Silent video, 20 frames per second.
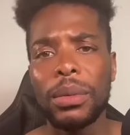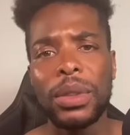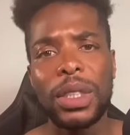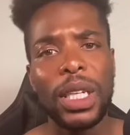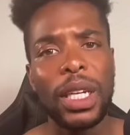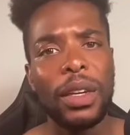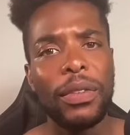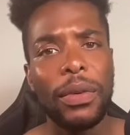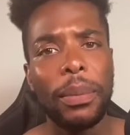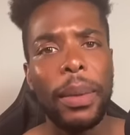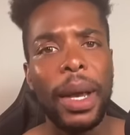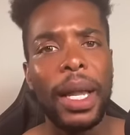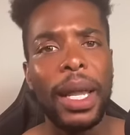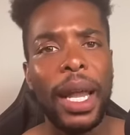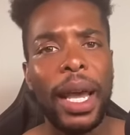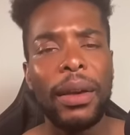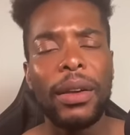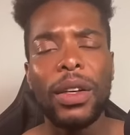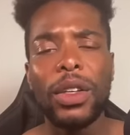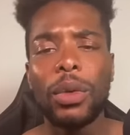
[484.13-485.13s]
them I'm scared for
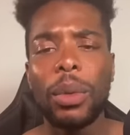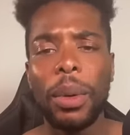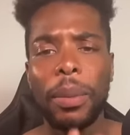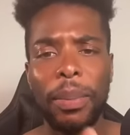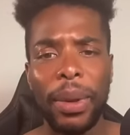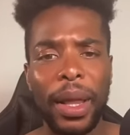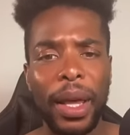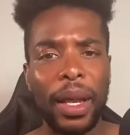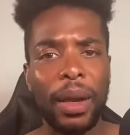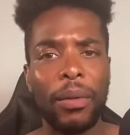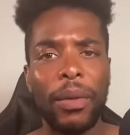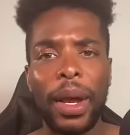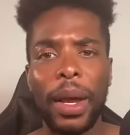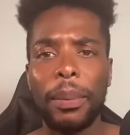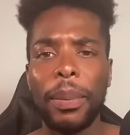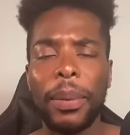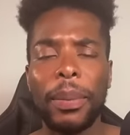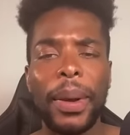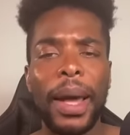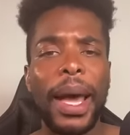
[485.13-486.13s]
my life because you be playing
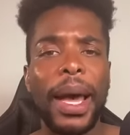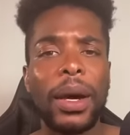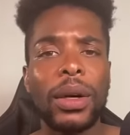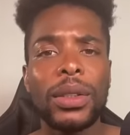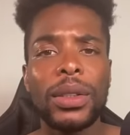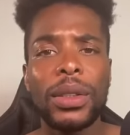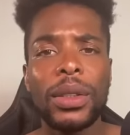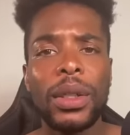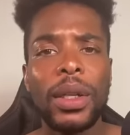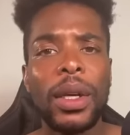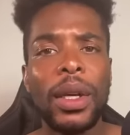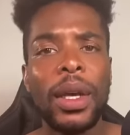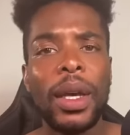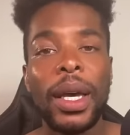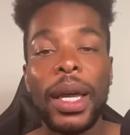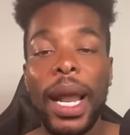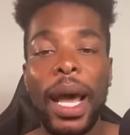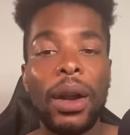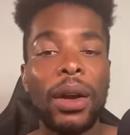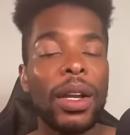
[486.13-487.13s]
around people's house.
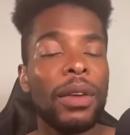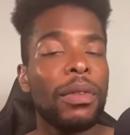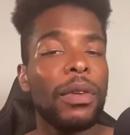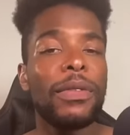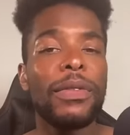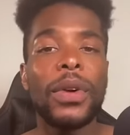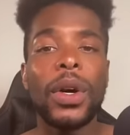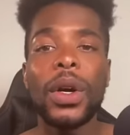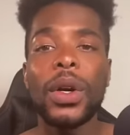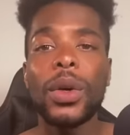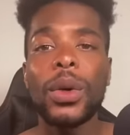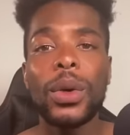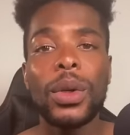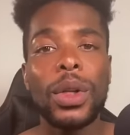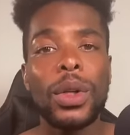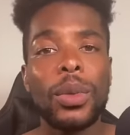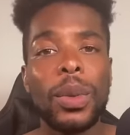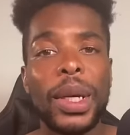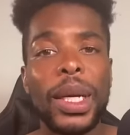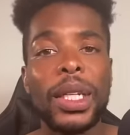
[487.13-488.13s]
And I don't give a fuck
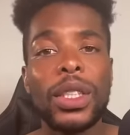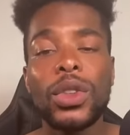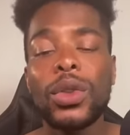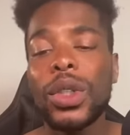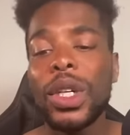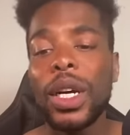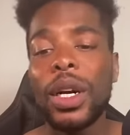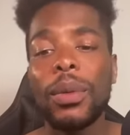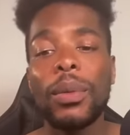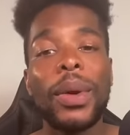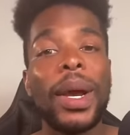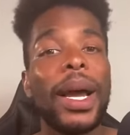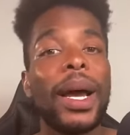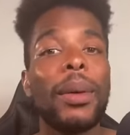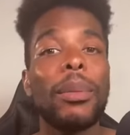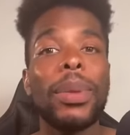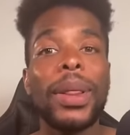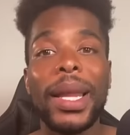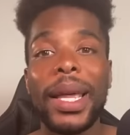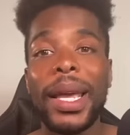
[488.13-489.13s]
who you is. You come
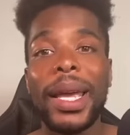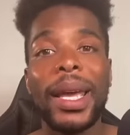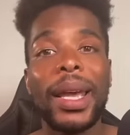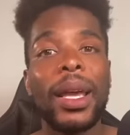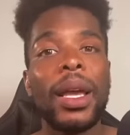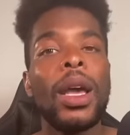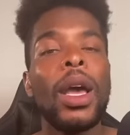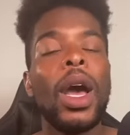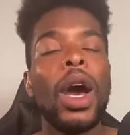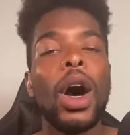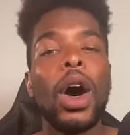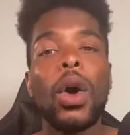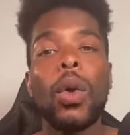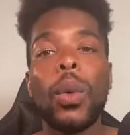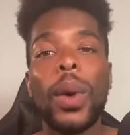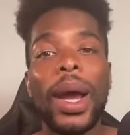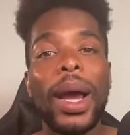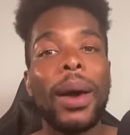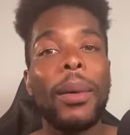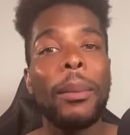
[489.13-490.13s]
around playing
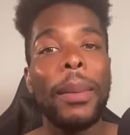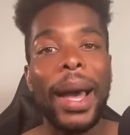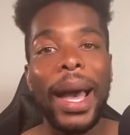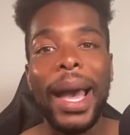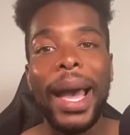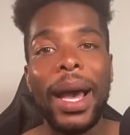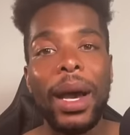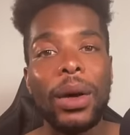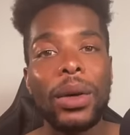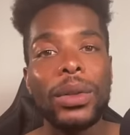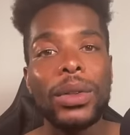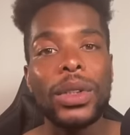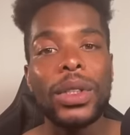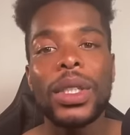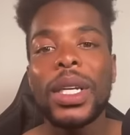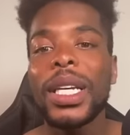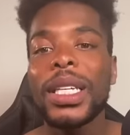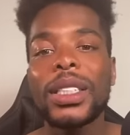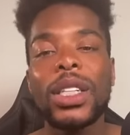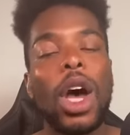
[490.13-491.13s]
around my
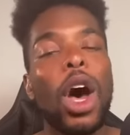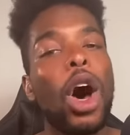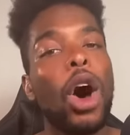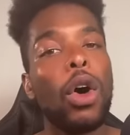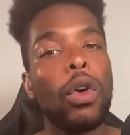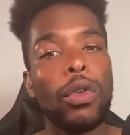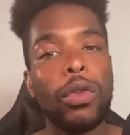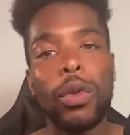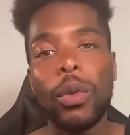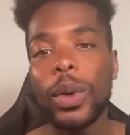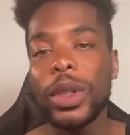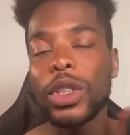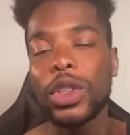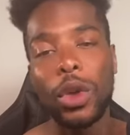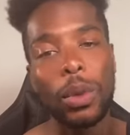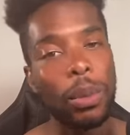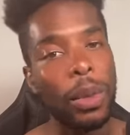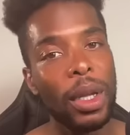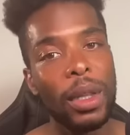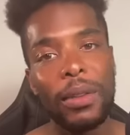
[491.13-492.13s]
house is off
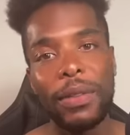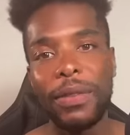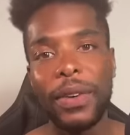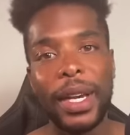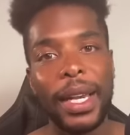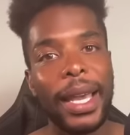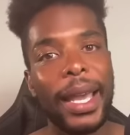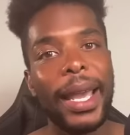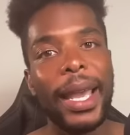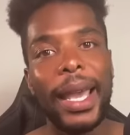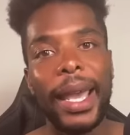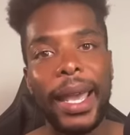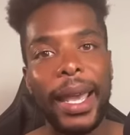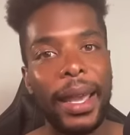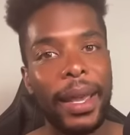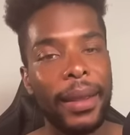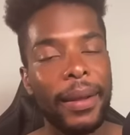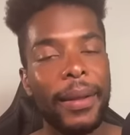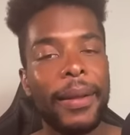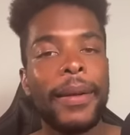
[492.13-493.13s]
with your motherfucking
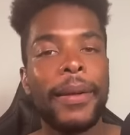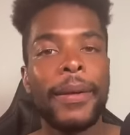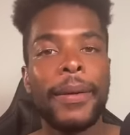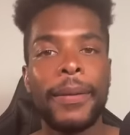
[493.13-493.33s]
head.